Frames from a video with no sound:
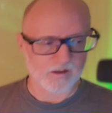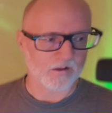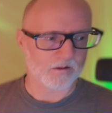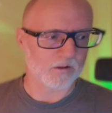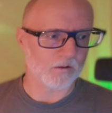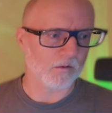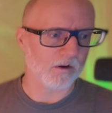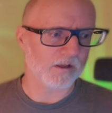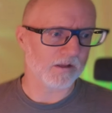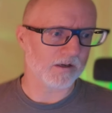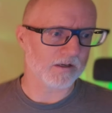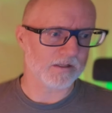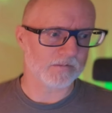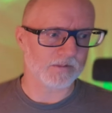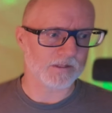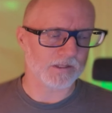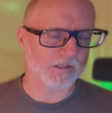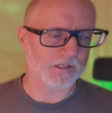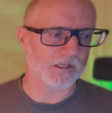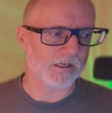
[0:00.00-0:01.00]
The way that I'm
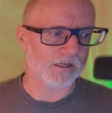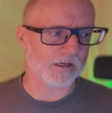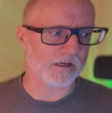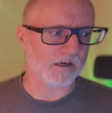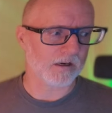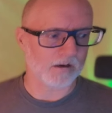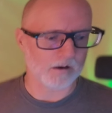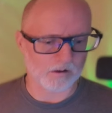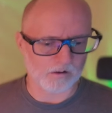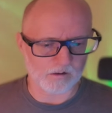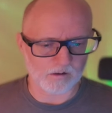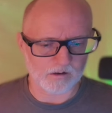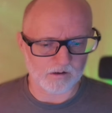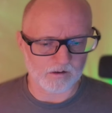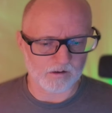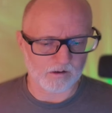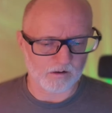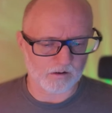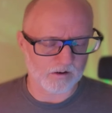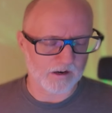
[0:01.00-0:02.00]
sitting,
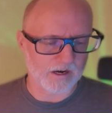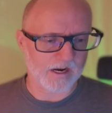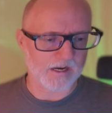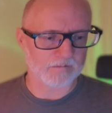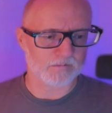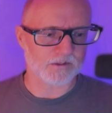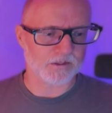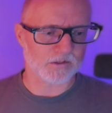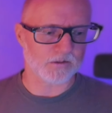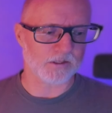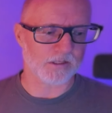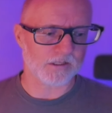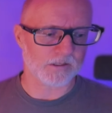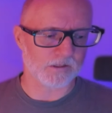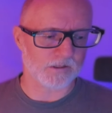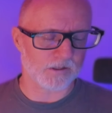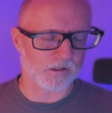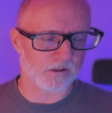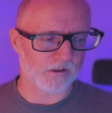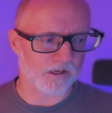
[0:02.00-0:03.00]
our our
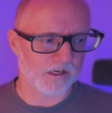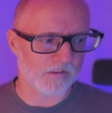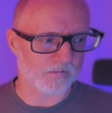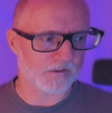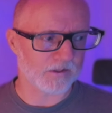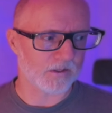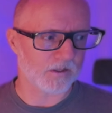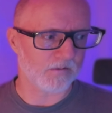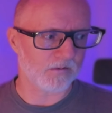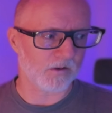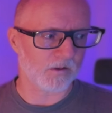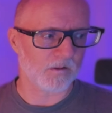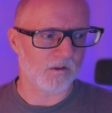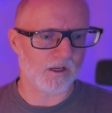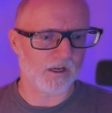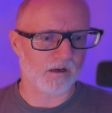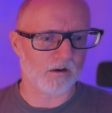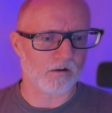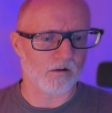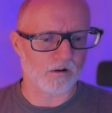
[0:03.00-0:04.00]
hamstrings and our hips and
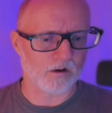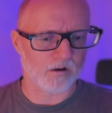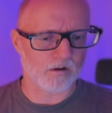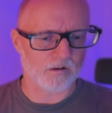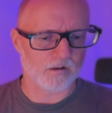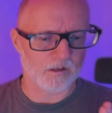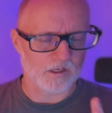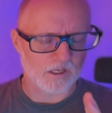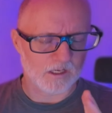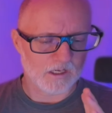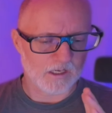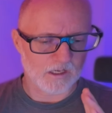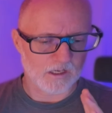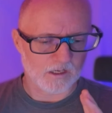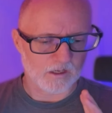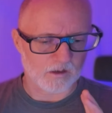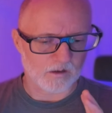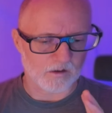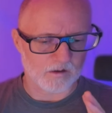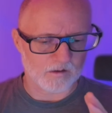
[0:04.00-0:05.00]
everything are
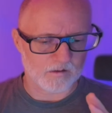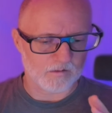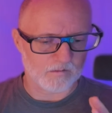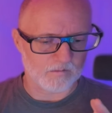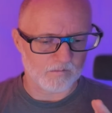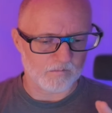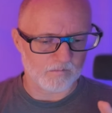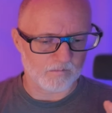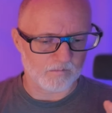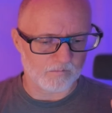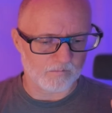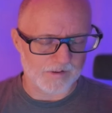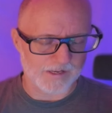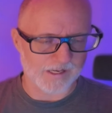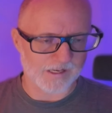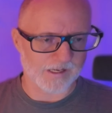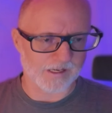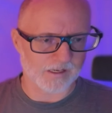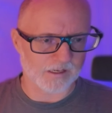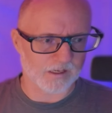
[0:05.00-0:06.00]
are
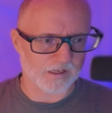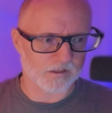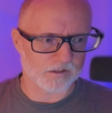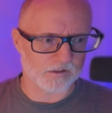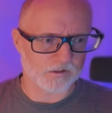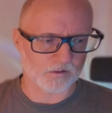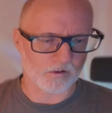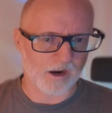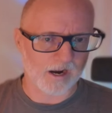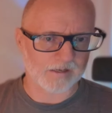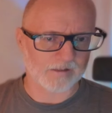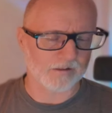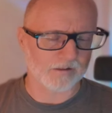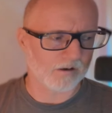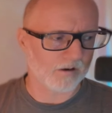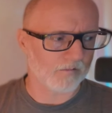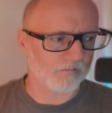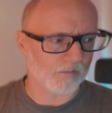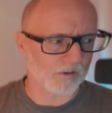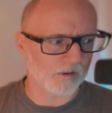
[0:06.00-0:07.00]
being contracted
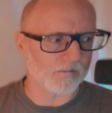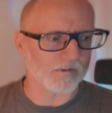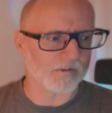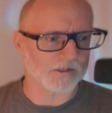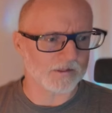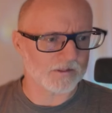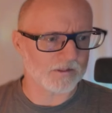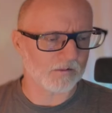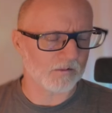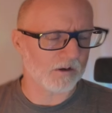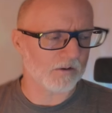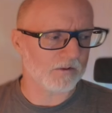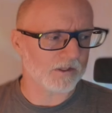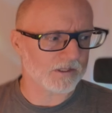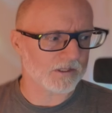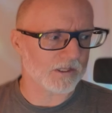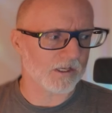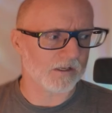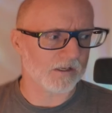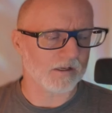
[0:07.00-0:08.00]
on purpose. The way we
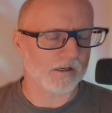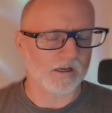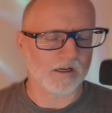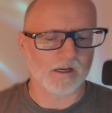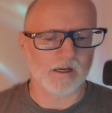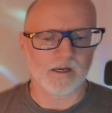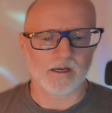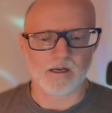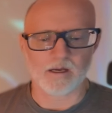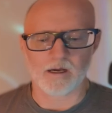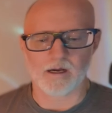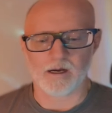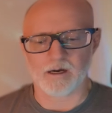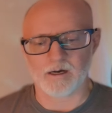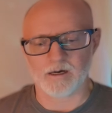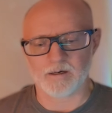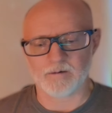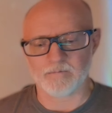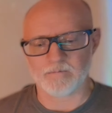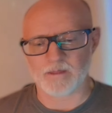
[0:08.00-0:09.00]
sit,
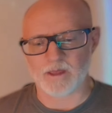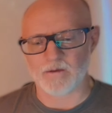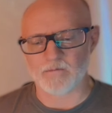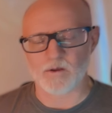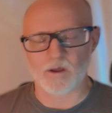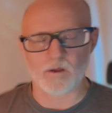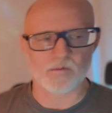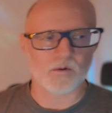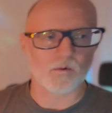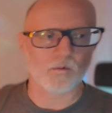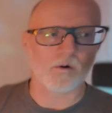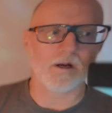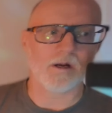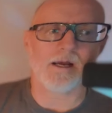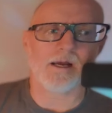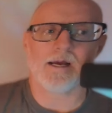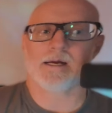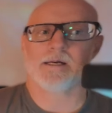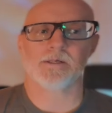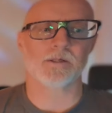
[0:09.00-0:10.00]
um, if, if, you want
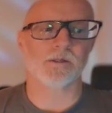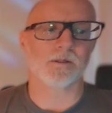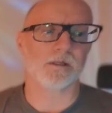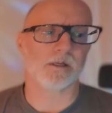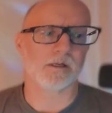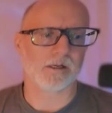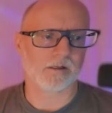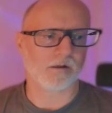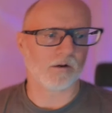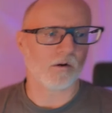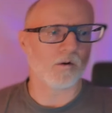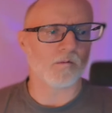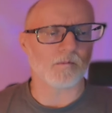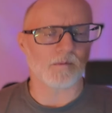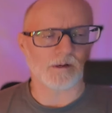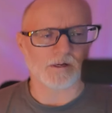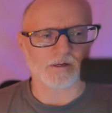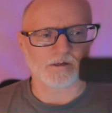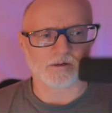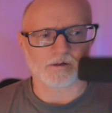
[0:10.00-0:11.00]
to actually
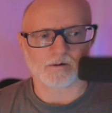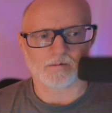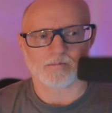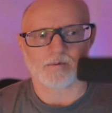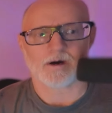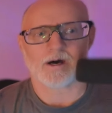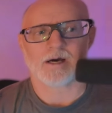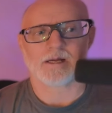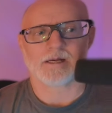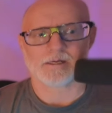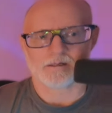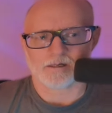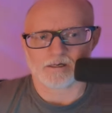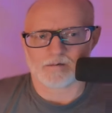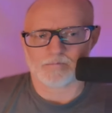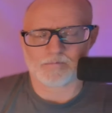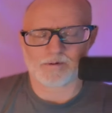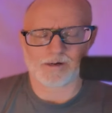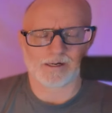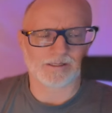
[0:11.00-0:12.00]
open your body
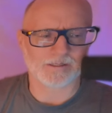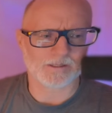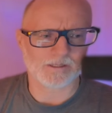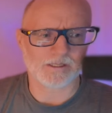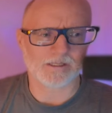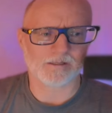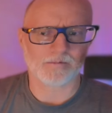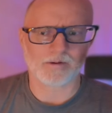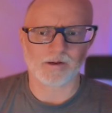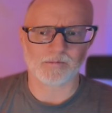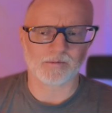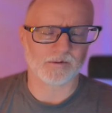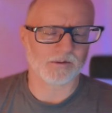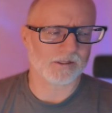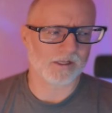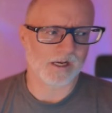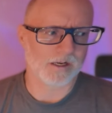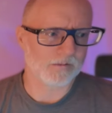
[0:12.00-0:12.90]
up, I see people in gamer